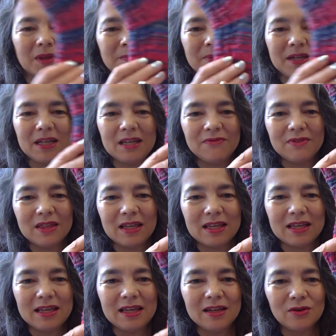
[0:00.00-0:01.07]
But even the
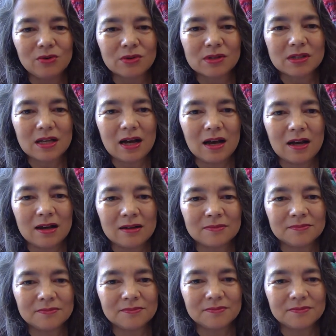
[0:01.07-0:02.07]
heels are